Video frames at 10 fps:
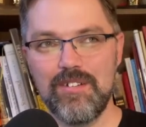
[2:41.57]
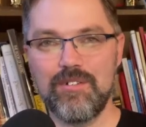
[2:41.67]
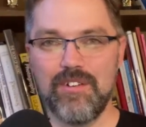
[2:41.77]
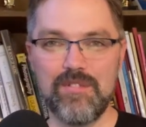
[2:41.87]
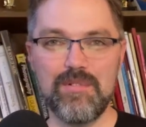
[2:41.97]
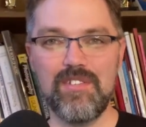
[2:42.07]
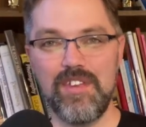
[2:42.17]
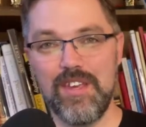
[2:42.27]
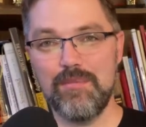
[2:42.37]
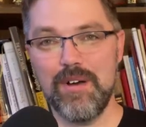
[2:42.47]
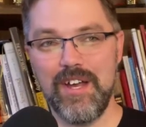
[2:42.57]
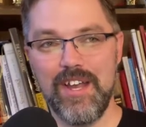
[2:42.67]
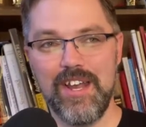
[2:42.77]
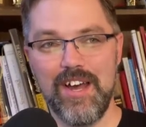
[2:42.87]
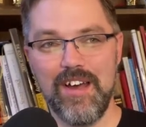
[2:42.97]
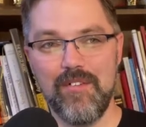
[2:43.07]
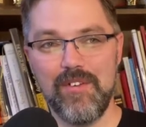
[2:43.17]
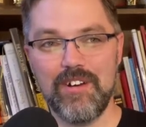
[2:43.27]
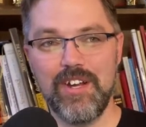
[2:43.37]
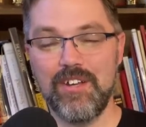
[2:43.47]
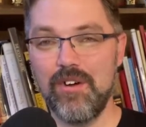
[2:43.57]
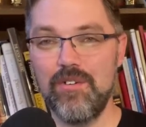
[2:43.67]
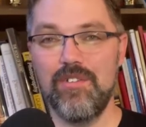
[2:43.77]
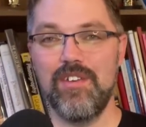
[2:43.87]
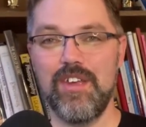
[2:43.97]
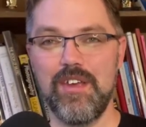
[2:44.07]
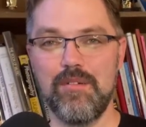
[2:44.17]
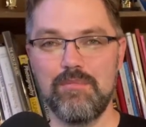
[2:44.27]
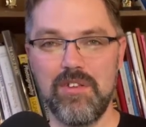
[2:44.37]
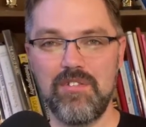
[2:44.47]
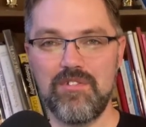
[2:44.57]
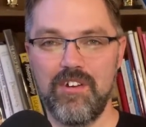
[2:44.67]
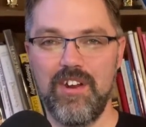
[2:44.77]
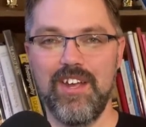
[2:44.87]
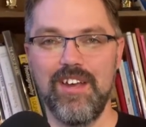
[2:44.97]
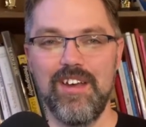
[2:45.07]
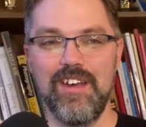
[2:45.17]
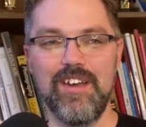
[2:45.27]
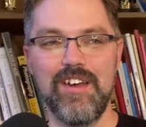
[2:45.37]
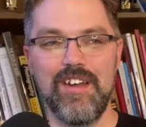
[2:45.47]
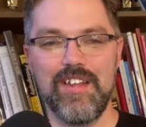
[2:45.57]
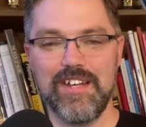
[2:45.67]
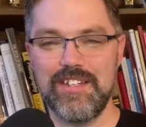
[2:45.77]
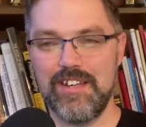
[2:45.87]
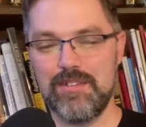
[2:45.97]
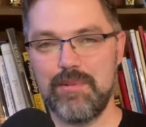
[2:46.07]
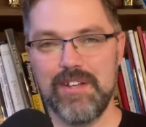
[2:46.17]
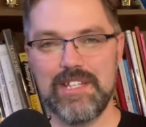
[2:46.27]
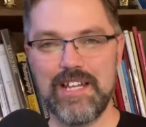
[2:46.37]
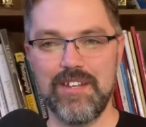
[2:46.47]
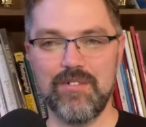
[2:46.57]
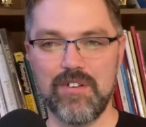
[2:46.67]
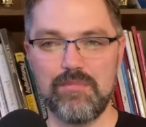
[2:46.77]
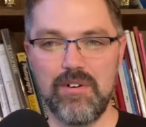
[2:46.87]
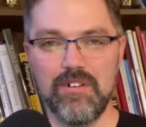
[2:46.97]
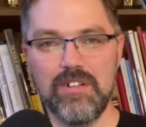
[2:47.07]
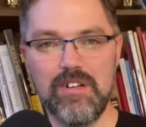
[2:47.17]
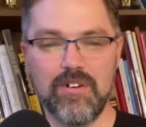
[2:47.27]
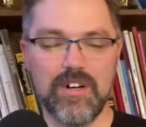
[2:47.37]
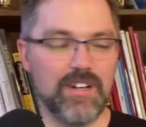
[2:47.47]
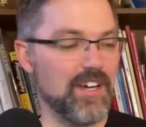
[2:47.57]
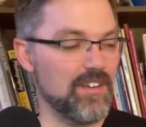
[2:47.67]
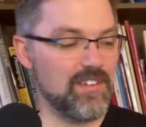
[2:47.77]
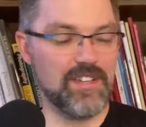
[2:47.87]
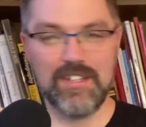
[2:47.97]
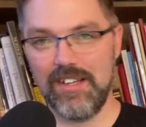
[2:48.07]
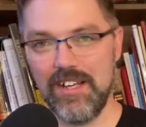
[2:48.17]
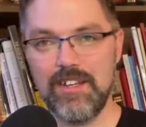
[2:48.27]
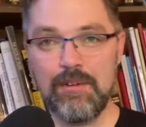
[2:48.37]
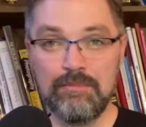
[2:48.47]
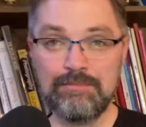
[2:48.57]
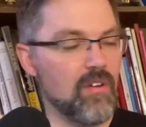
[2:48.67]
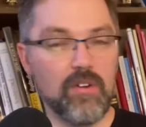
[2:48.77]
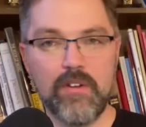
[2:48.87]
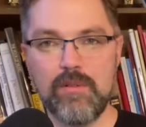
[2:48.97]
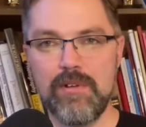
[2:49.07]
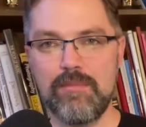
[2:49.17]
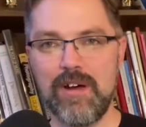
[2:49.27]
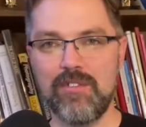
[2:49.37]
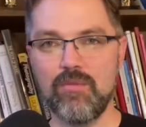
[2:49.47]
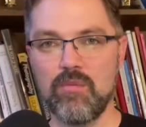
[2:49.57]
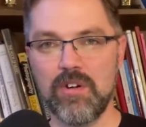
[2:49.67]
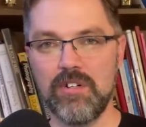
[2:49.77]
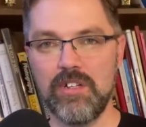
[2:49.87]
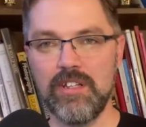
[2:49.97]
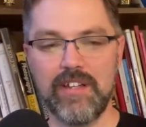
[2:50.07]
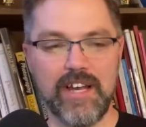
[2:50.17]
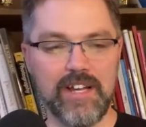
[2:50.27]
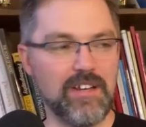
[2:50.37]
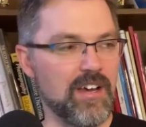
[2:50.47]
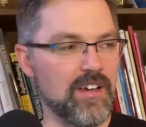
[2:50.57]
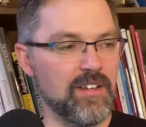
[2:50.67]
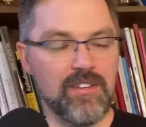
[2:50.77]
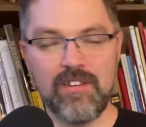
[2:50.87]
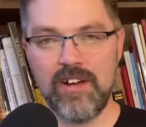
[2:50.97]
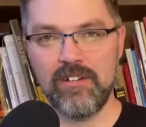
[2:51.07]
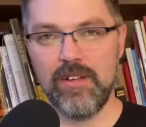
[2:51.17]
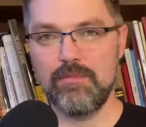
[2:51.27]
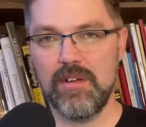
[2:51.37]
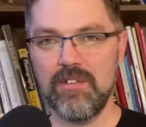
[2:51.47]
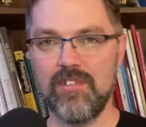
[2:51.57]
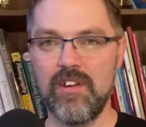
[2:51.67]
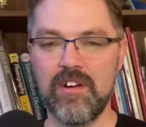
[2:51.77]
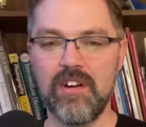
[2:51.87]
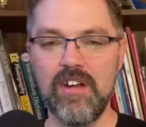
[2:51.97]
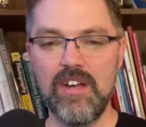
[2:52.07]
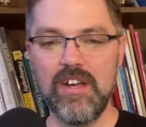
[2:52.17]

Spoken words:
Christmassy but very cozy mystery that takes place at the North Pole or Santaland. A little bit about the world that Liz Ireland builds here.